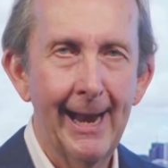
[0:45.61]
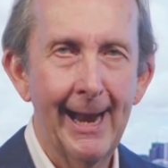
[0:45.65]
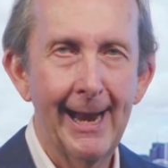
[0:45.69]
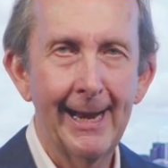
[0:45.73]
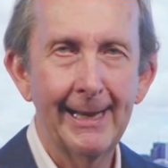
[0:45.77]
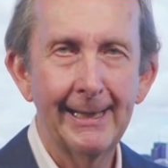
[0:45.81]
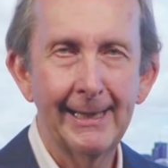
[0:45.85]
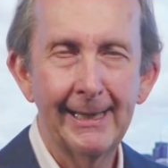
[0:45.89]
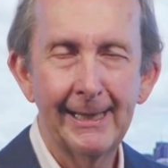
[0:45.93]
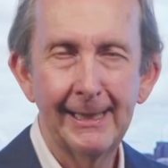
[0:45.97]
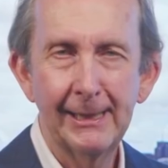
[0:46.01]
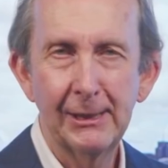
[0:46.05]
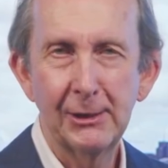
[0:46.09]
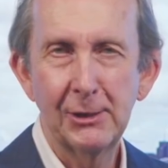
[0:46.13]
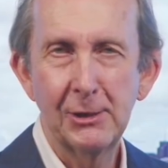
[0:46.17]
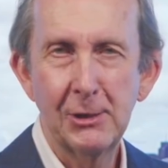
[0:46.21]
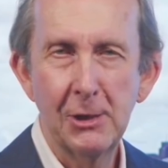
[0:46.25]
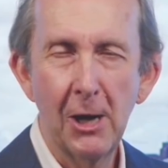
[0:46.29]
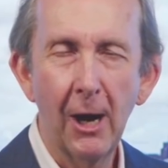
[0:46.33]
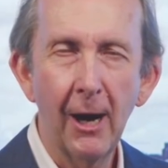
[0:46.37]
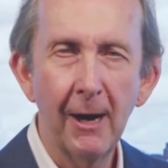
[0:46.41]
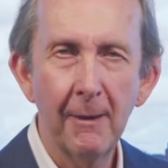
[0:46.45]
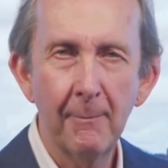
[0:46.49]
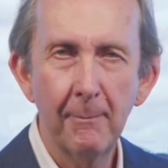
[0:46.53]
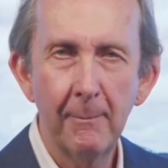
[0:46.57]
and his
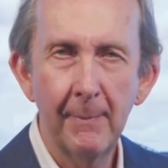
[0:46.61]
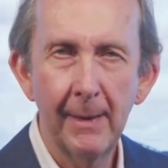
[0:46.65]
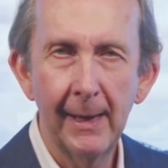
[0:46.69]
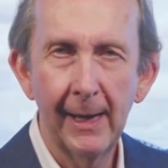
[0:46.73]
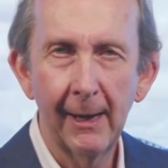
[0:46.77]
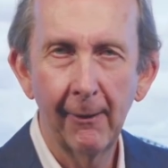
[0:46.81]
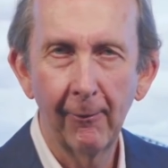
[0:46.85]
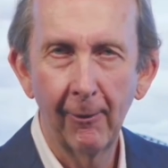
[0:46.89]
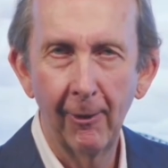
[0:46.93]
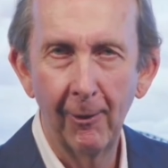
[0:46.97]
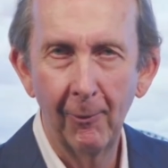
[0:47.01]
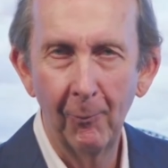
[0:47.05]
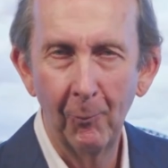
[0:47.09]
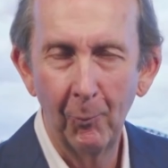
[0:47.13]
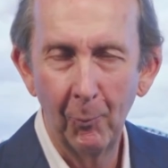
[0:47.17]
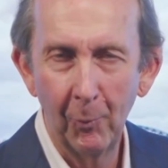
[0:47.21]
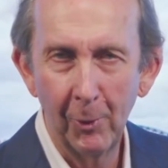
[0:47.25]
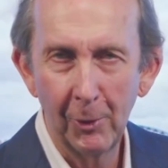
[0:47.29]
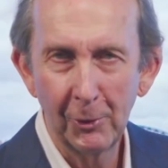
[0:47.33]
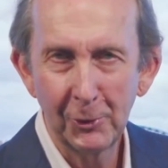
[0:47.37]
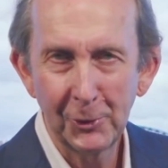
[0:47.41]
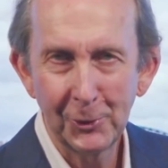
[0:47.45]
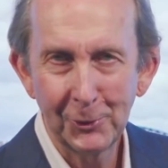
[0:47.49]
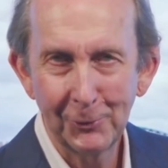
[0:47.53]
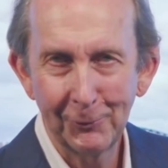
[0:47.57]
Nightmare on
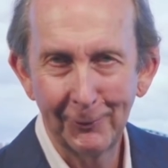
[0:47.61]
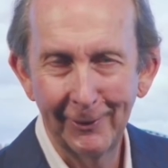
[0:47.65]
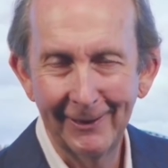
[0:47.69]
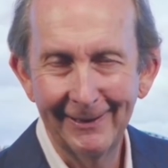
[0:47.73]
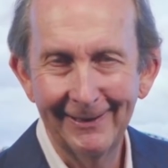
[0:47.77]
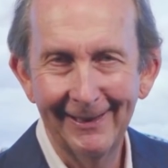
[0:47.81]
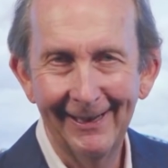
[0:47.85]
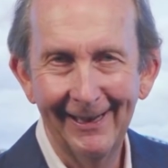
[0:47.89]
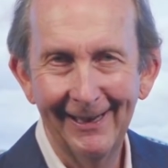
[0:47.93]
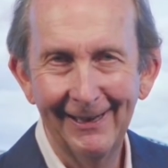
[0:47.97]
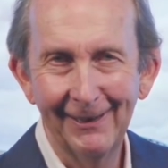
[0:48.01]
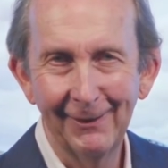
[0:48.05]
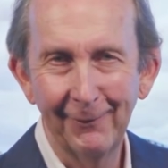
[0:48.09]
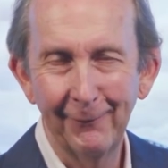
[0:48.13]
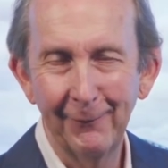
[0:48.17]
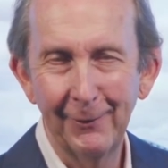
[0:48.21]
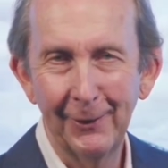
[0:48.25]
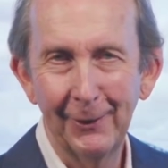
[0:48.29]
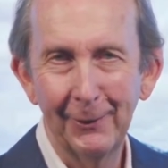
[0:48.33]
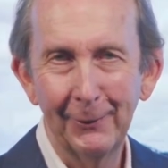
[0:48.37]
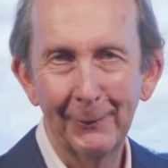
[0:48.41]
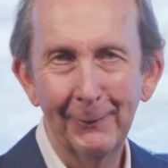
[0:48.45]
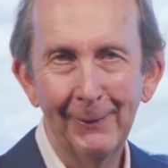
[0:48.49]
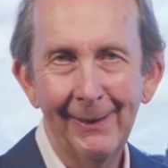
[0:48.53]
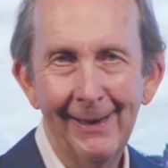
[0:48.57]
Wall Street
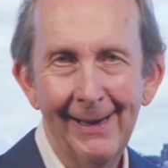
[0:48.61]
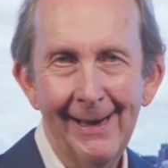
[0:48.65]
interview,